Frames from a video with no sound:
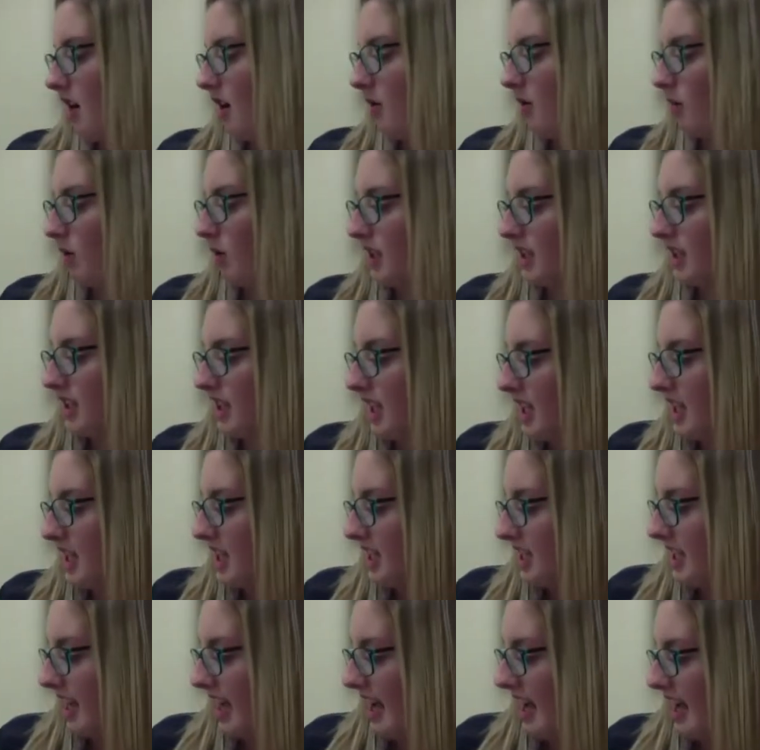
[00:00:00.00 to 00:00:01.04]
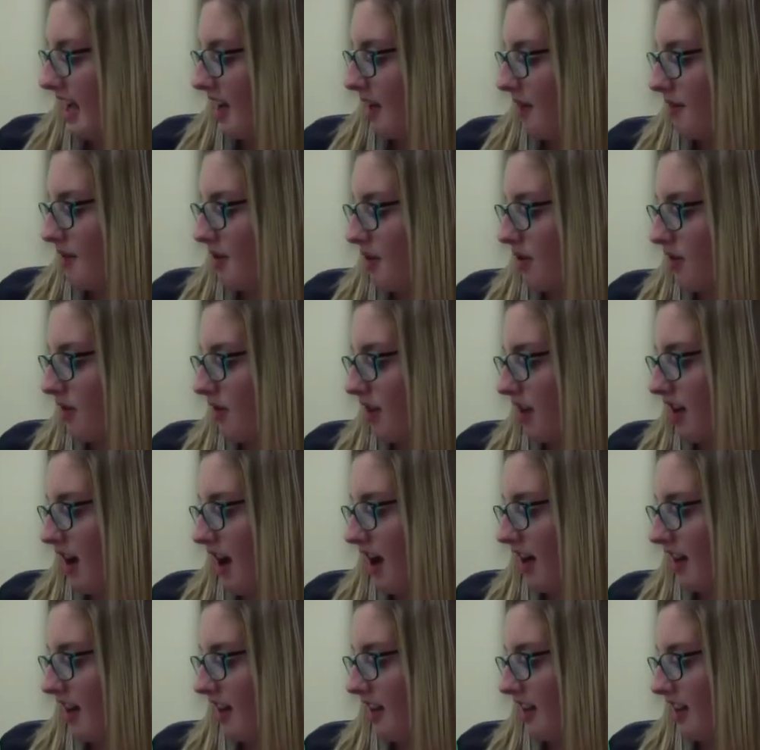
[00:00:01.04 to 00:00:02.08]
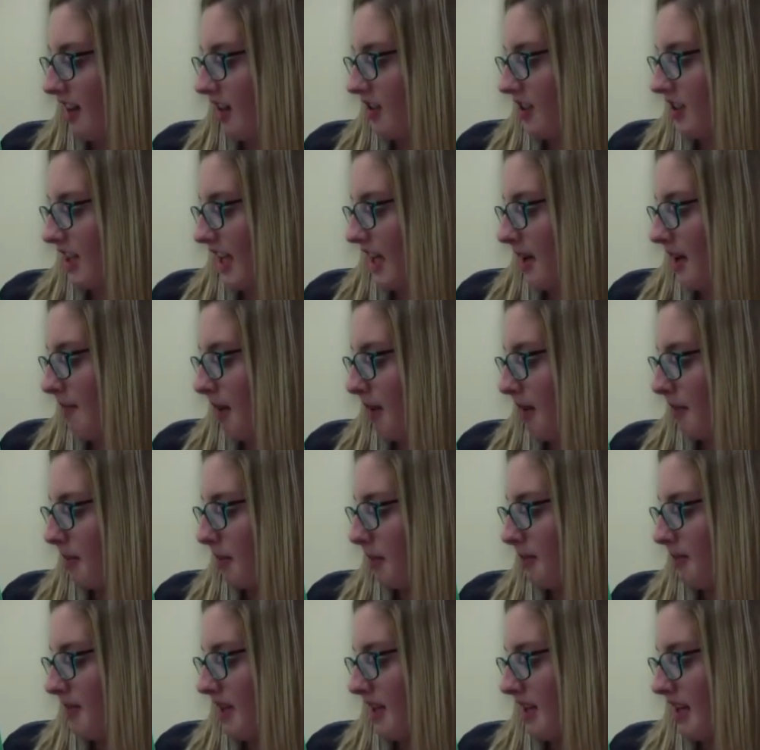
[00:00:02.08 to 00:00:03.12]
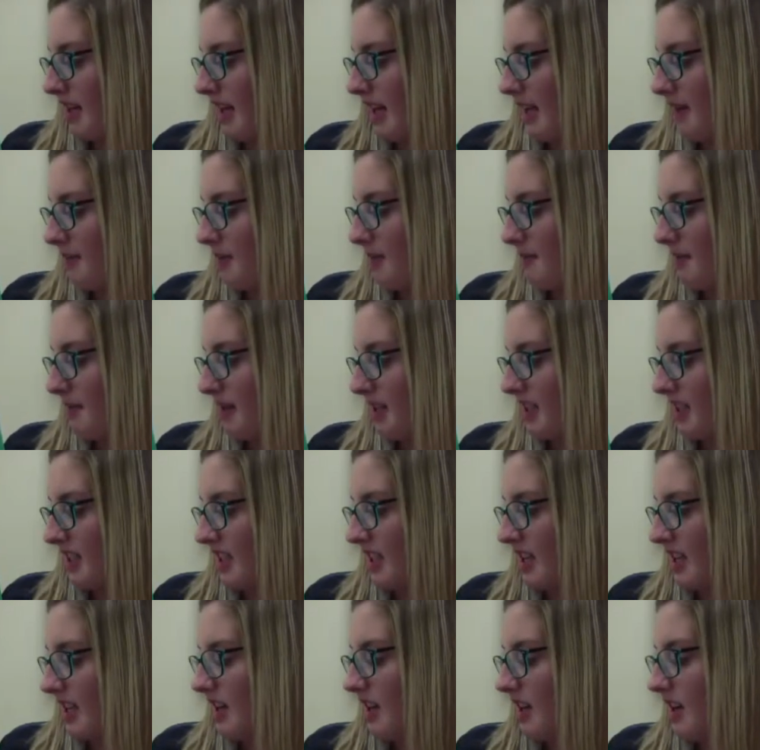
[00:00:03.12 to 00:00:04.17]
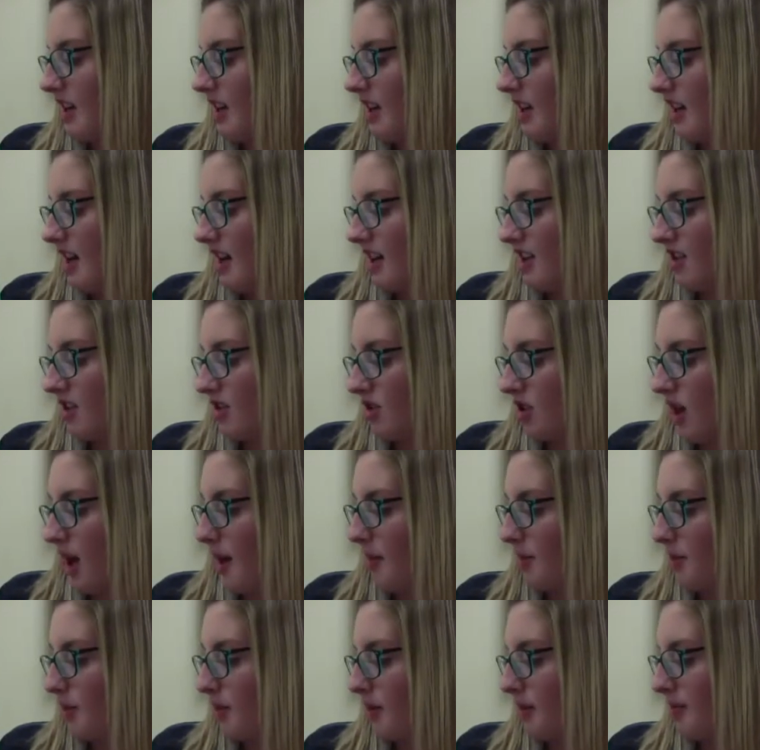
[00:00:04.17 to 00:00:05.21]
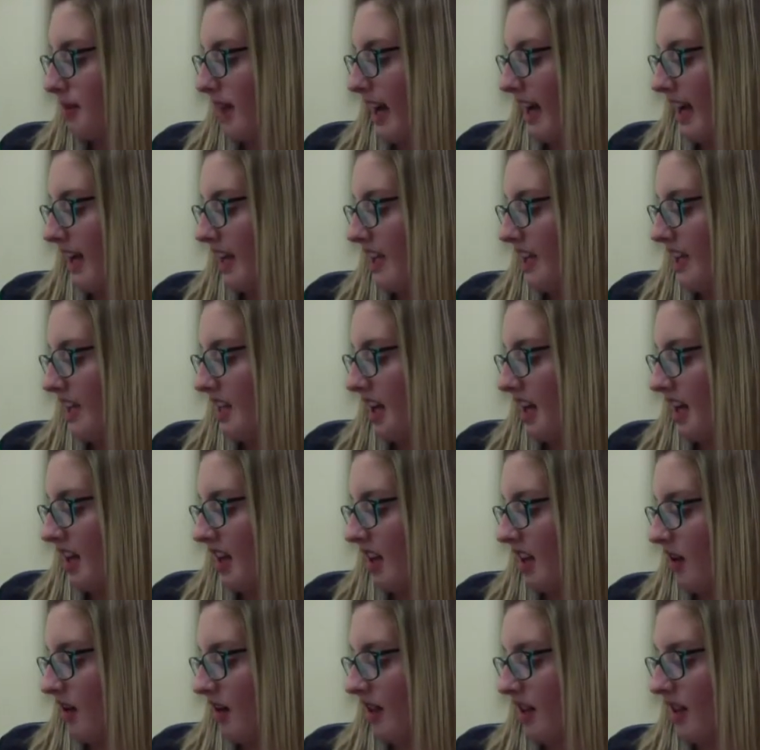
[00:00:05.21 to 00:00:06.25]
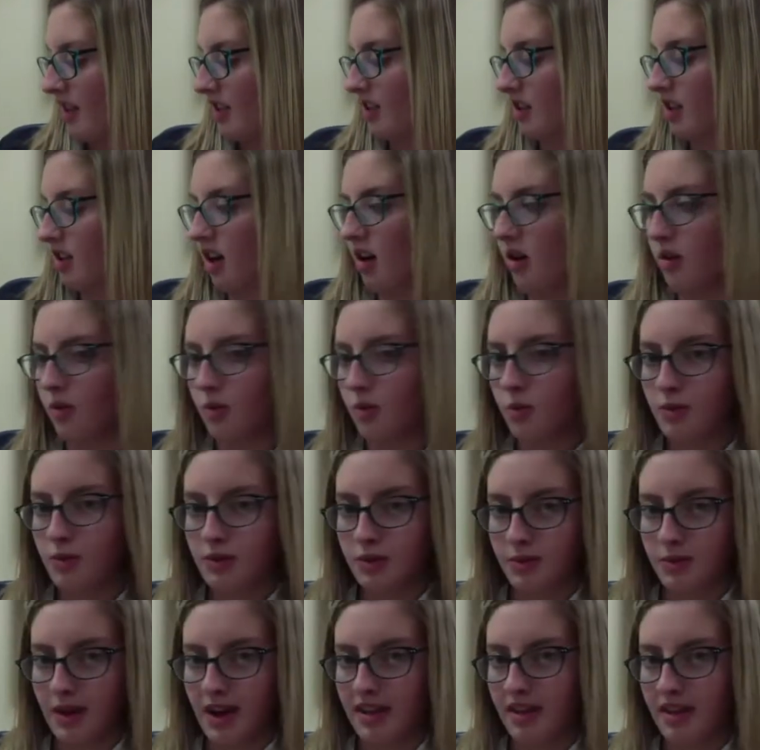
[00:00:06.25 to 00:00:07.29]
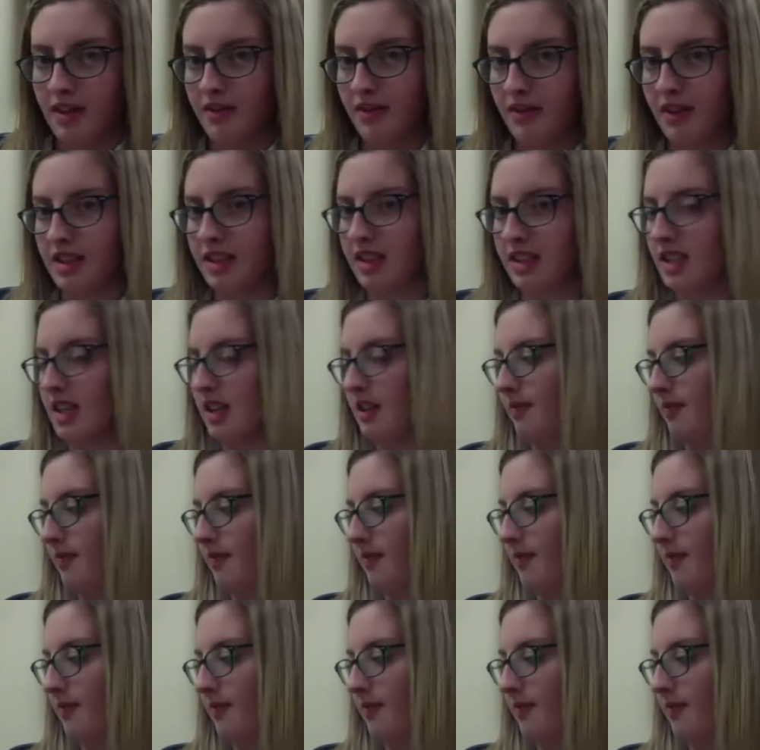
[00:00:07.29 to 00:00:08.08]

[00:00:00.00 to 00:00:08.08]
One sunny day in a beautiful garden there sat a bumblebee named Buzzy. His stripes were black and yellow and his coat was rather fuzzy.